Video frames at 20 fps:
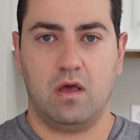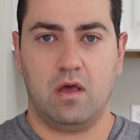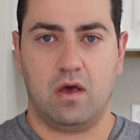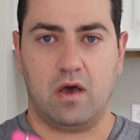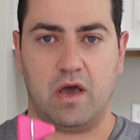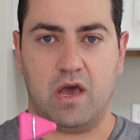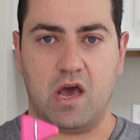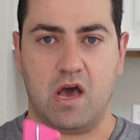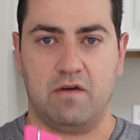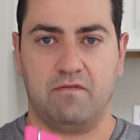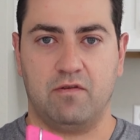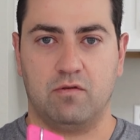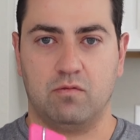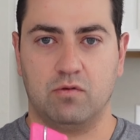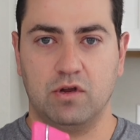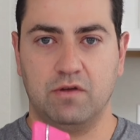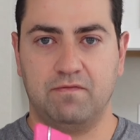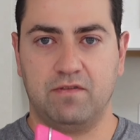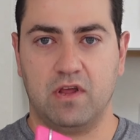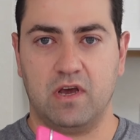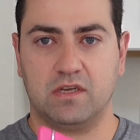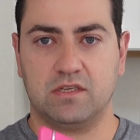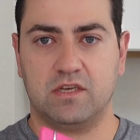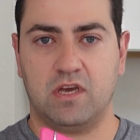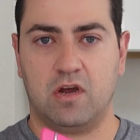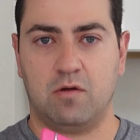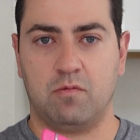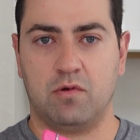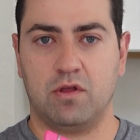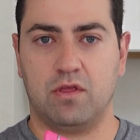I have a reflex
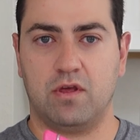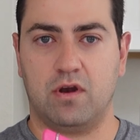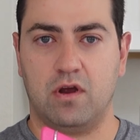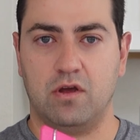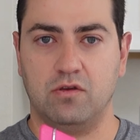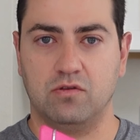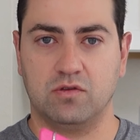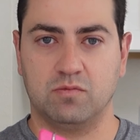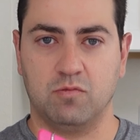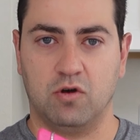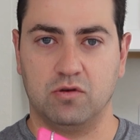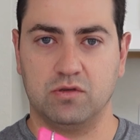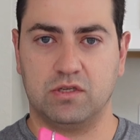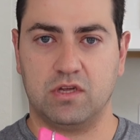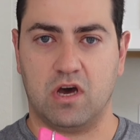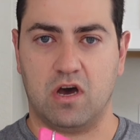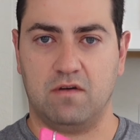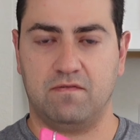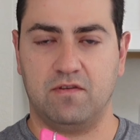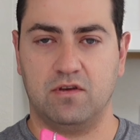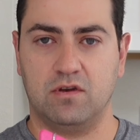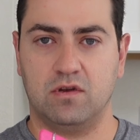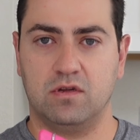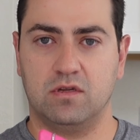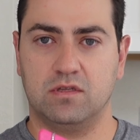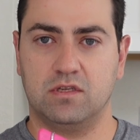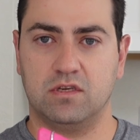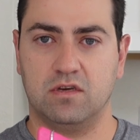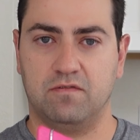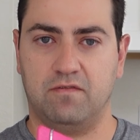hammer that I use most often
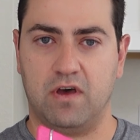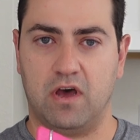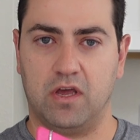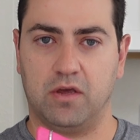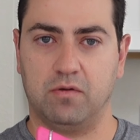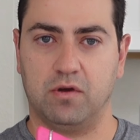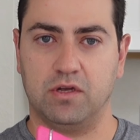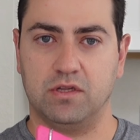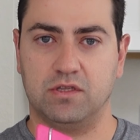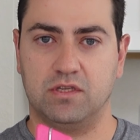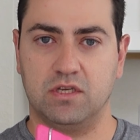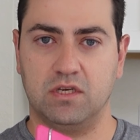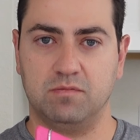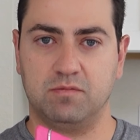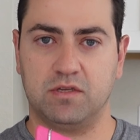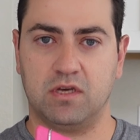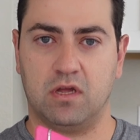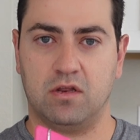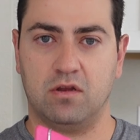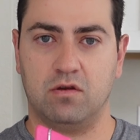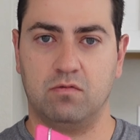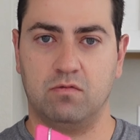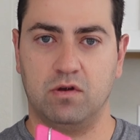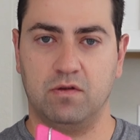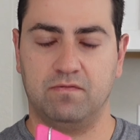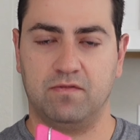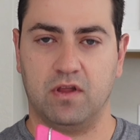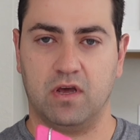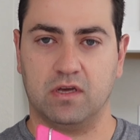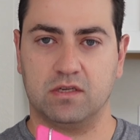to evaluate deep tendon
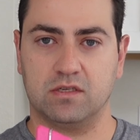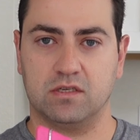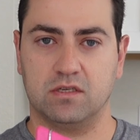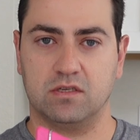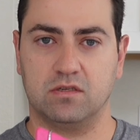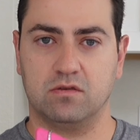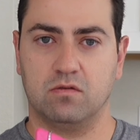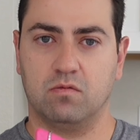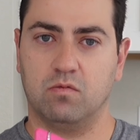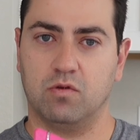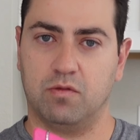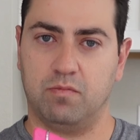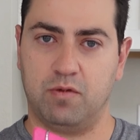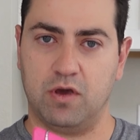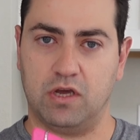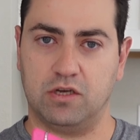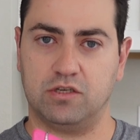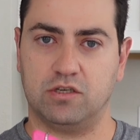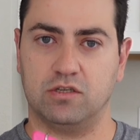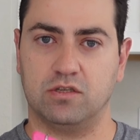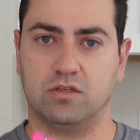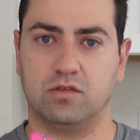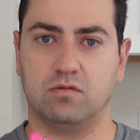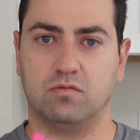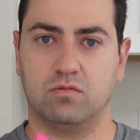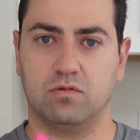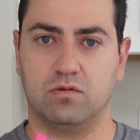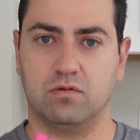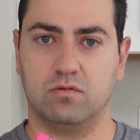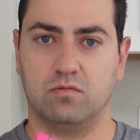reflexes with patients
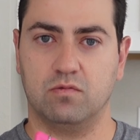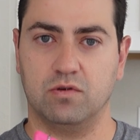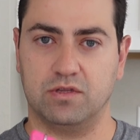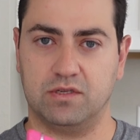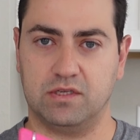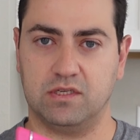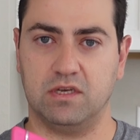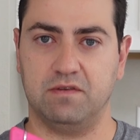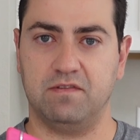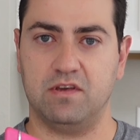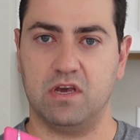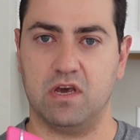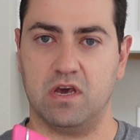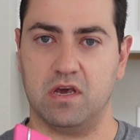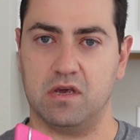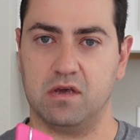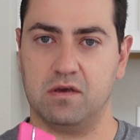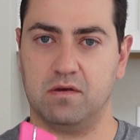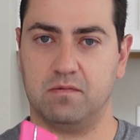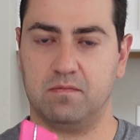with CVA.